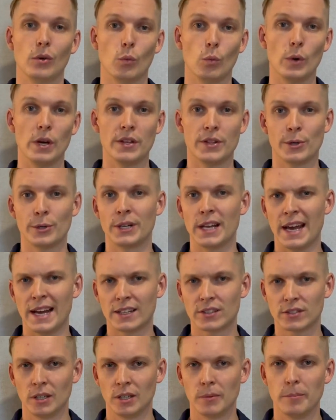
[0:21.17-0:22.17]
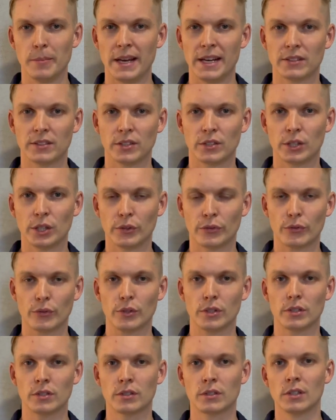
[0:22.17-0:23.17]
whether it actually makes a
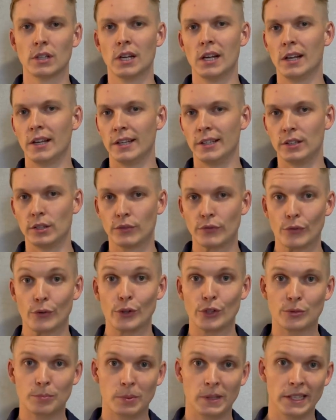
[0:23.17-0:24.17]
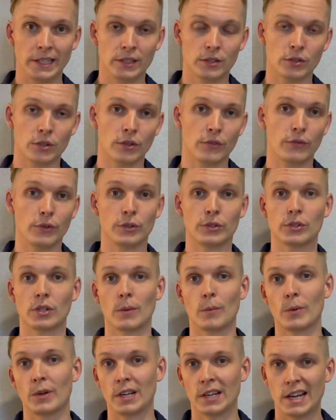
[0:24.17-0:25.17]
difference in the first place for
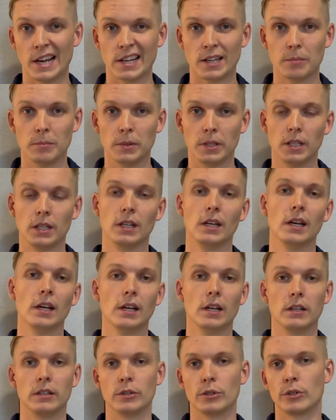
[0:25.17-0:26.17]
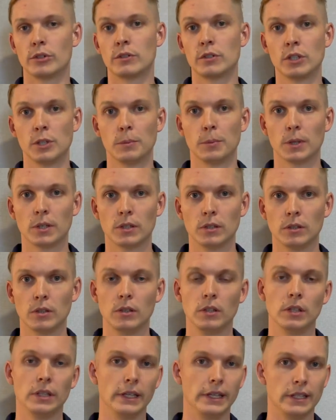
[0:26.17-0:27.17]
someone like me, your
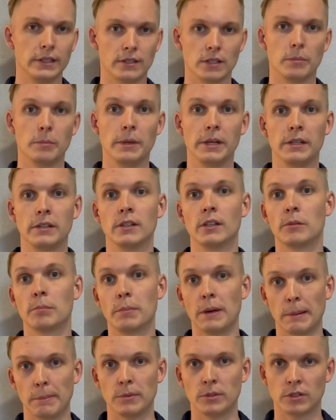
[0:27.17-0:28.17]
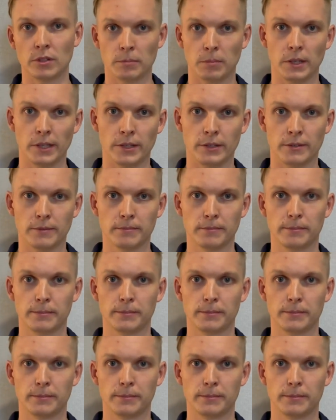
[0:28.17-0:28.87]
typical intermediate badminton player.